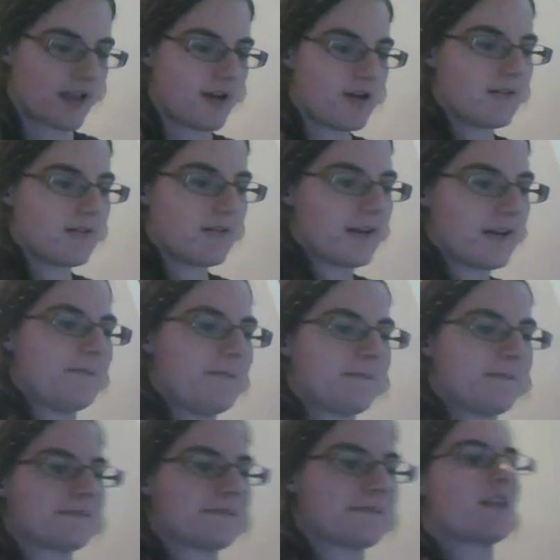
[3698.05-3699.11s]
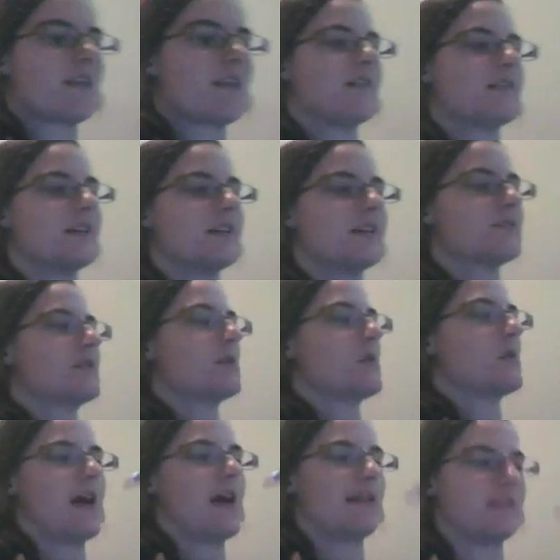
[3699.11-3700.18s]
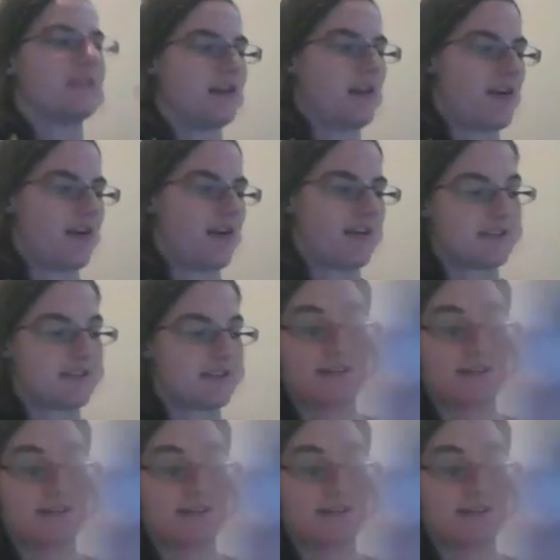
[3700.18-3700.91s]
Okay. Let's redo the math here because